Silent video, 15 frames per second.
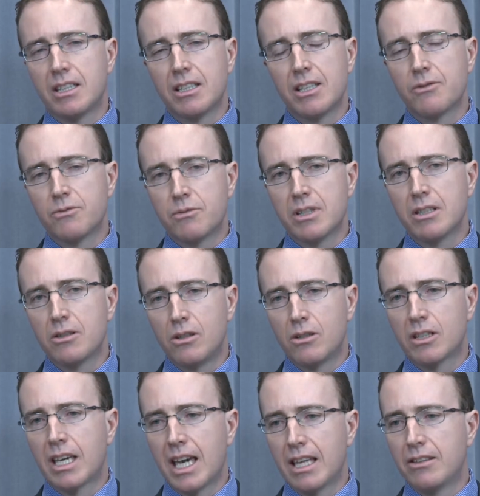if we
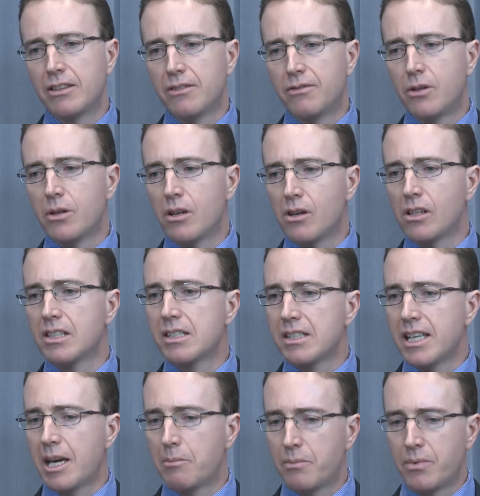look at the very early
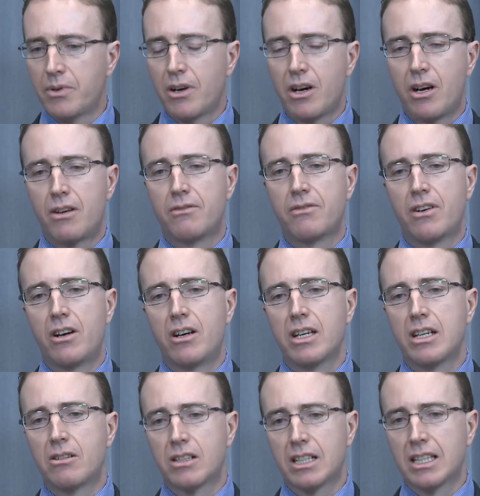step of
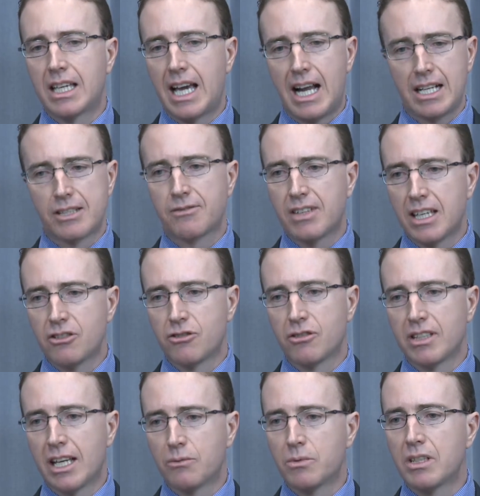aortic
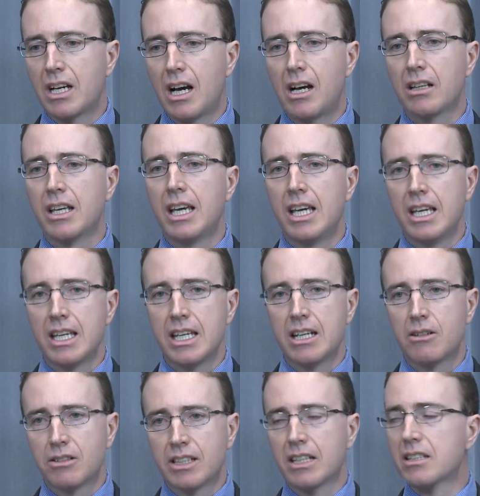calcification that we call
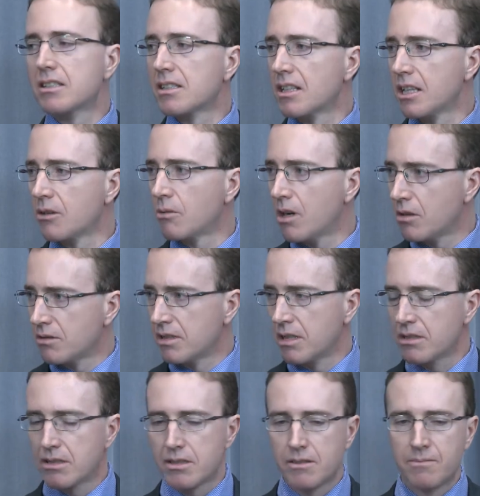aortic
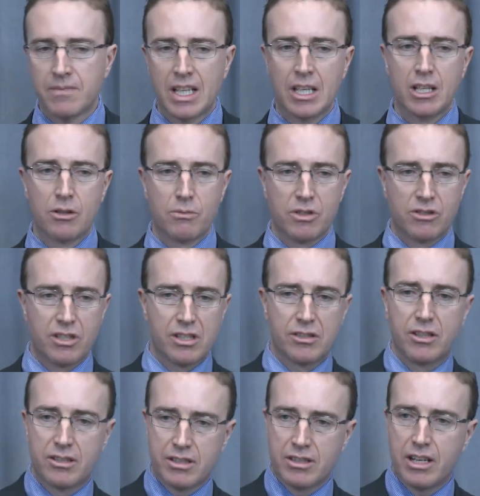sclerosis, which is
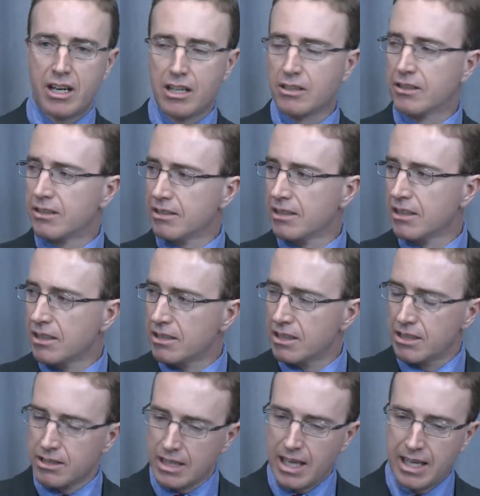the start
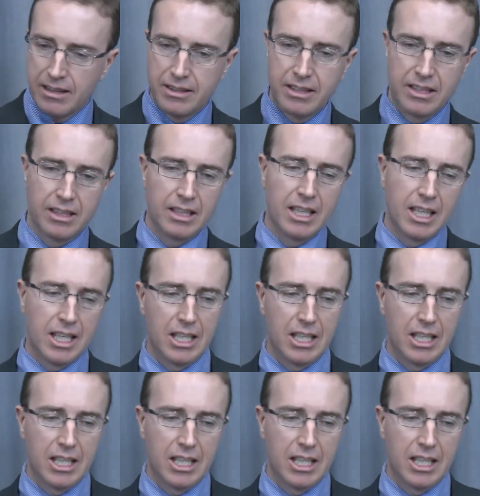at the